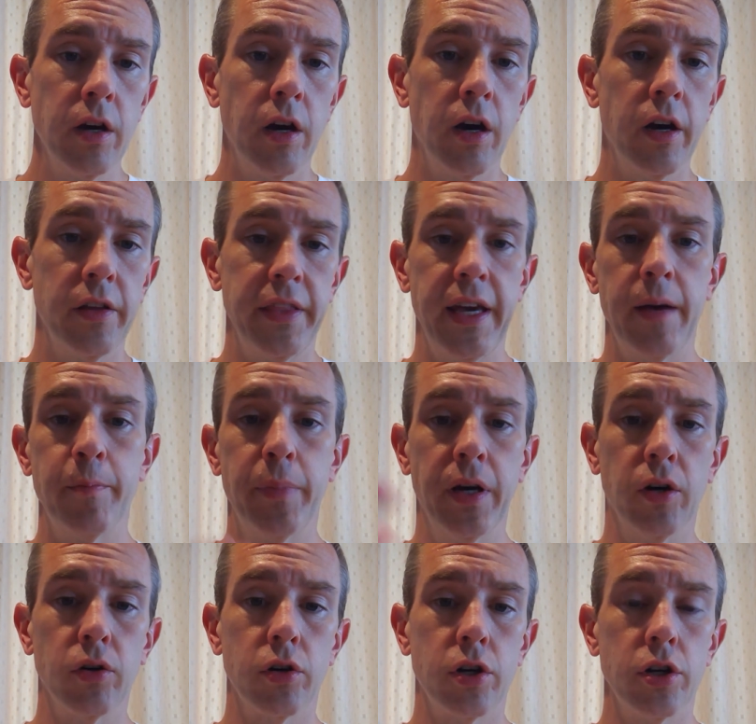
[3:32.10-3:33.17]
on that
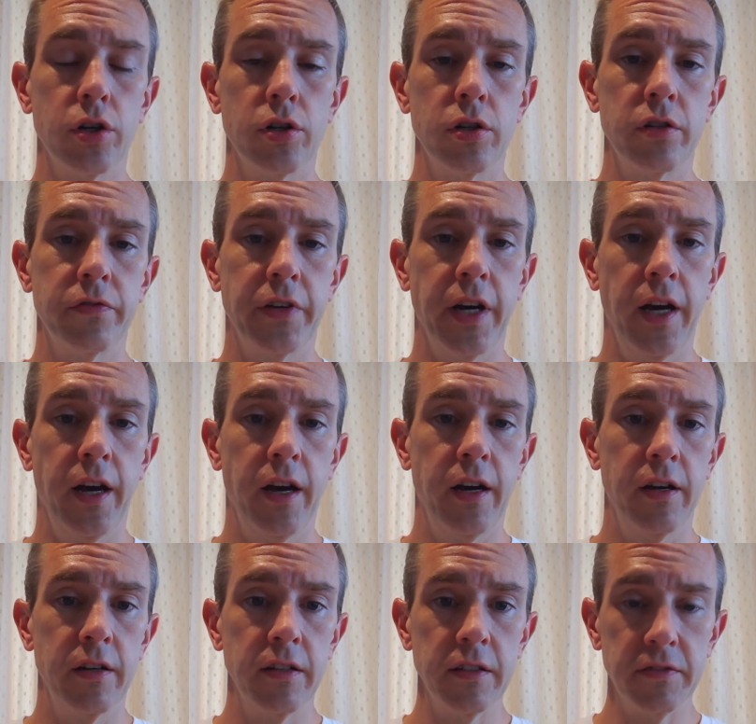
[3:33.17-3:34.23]
bell curve
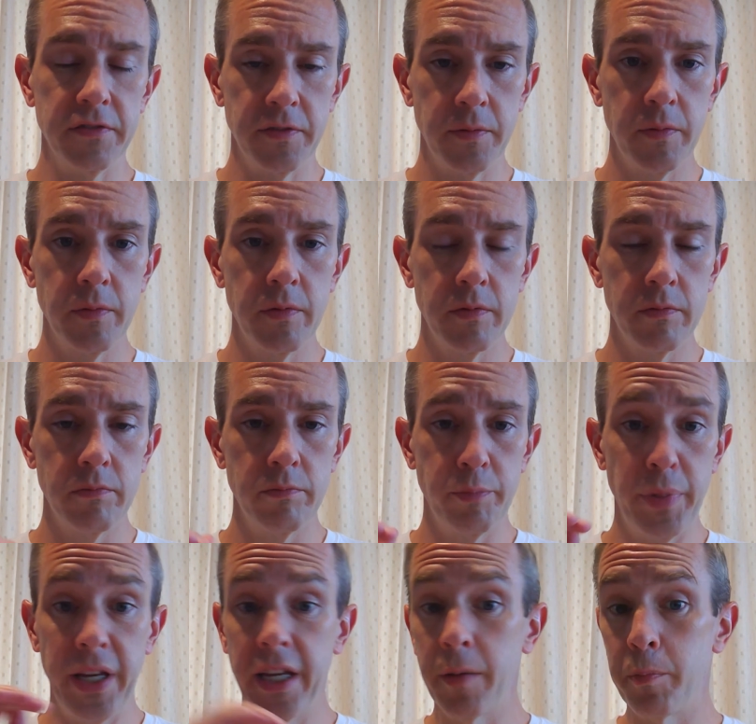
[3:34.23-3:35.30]
of
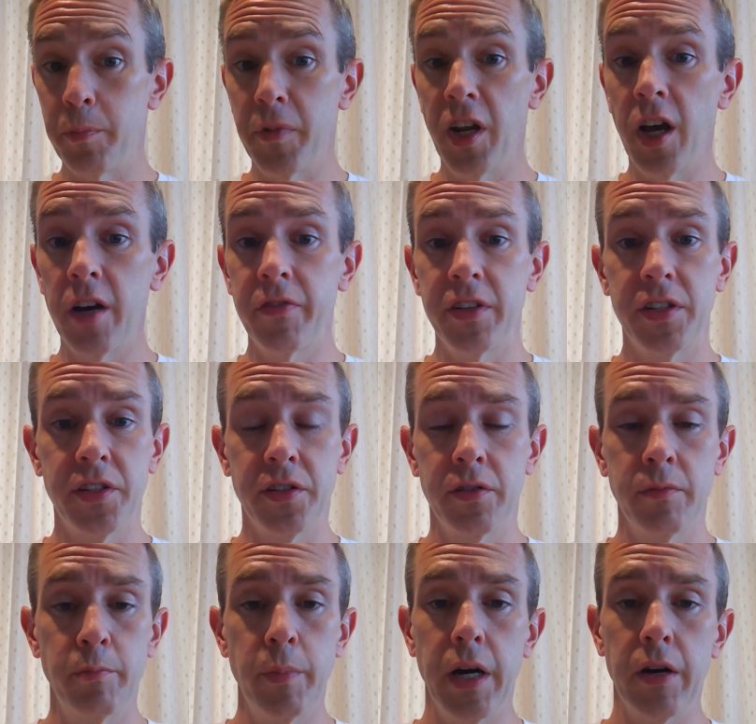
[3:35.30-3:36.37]
being a novice
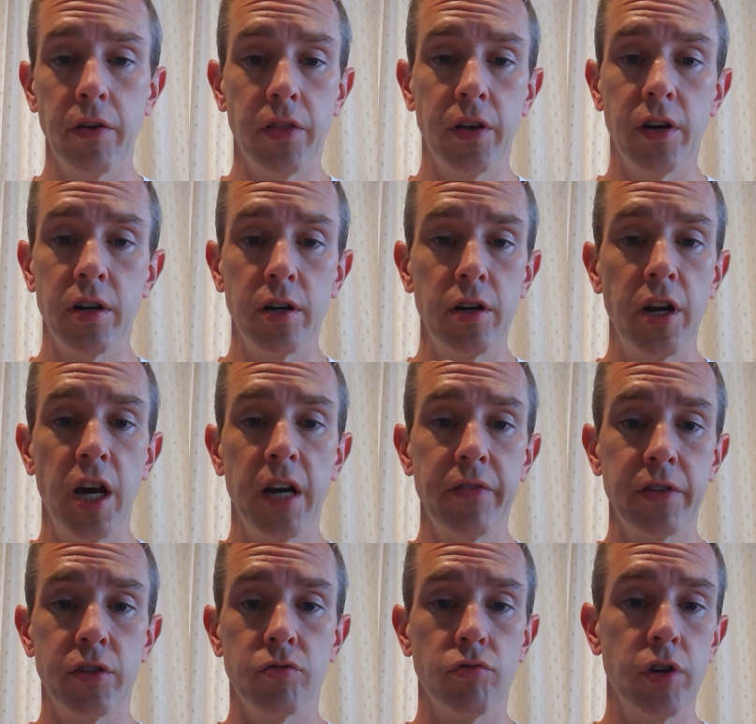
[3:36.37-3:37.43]
marathoner,
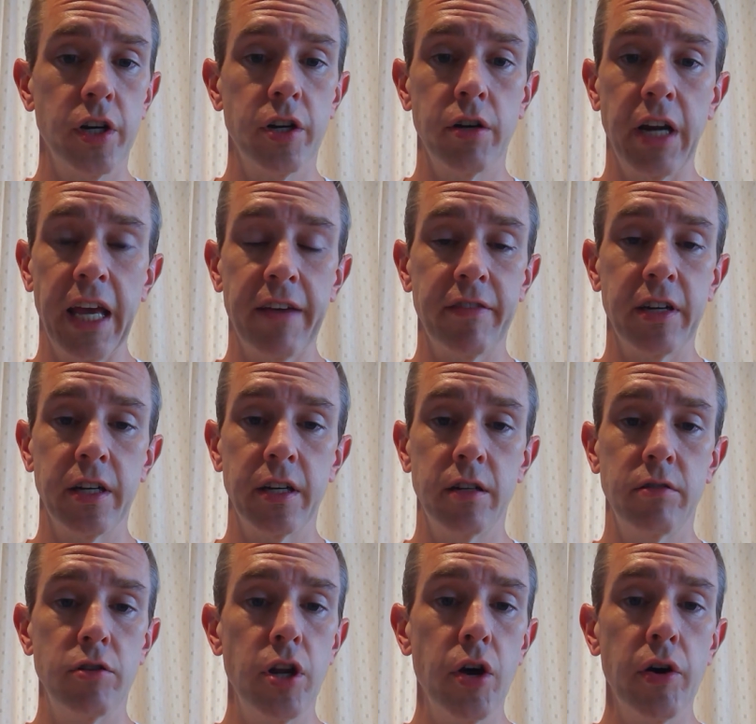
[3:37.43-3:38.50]
novice runner, and having
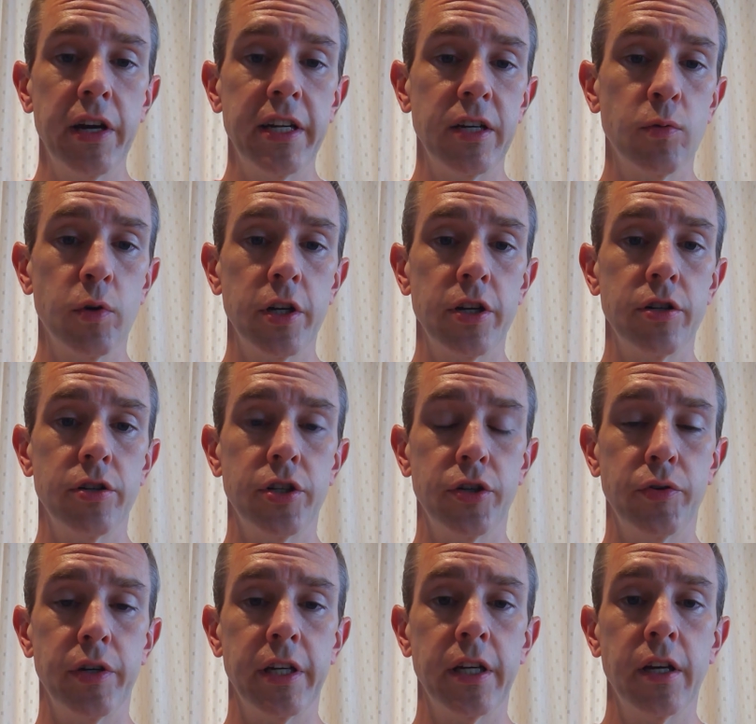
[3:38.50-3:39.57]
no idea what you're
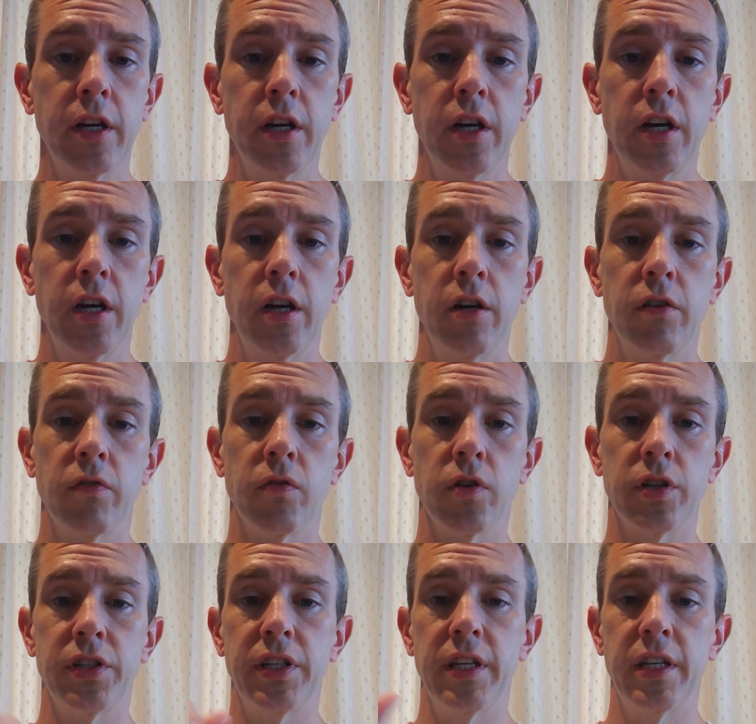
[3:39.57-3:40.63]
doing
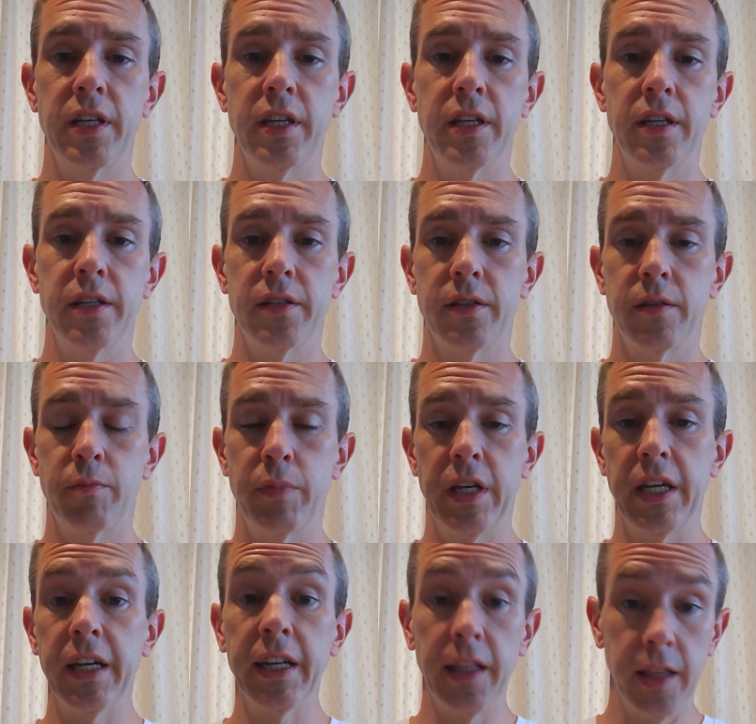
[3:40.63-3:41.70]
versus
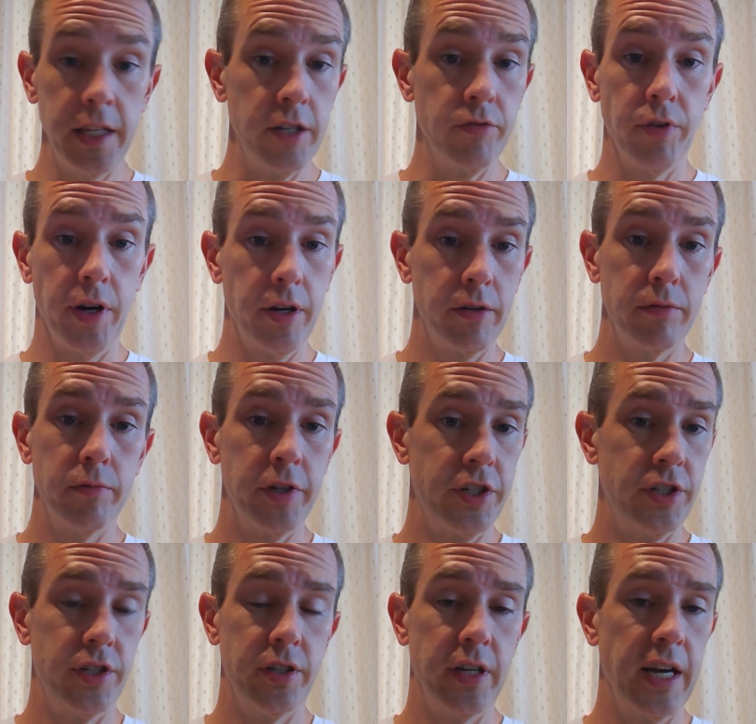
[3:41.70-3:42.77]
being an elite runner,
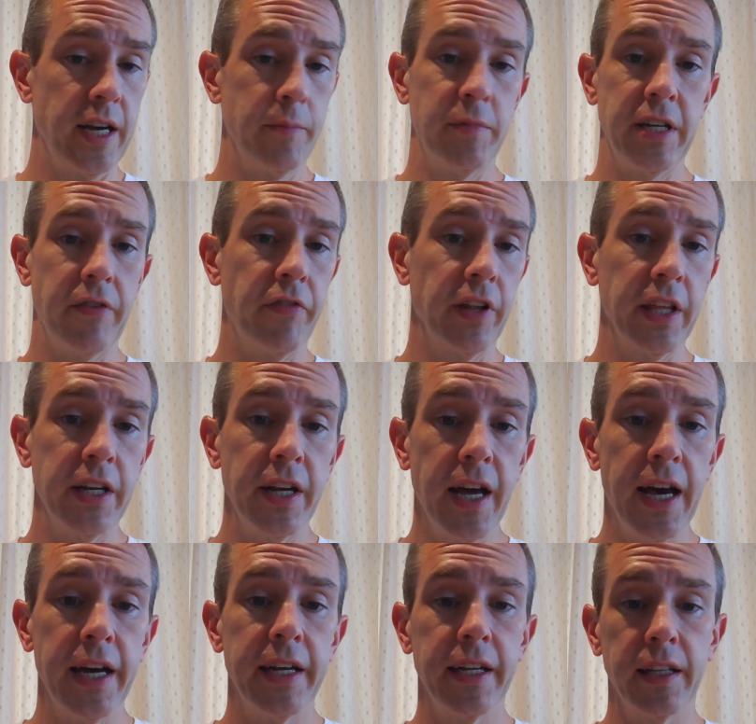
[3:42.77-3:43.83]
which I'm definitely
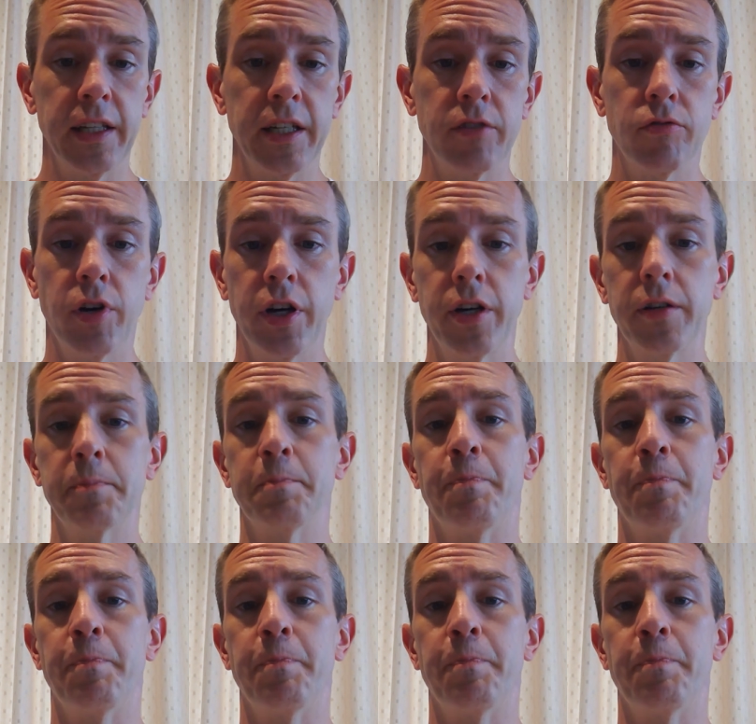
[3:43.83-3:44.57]
not an elite runner.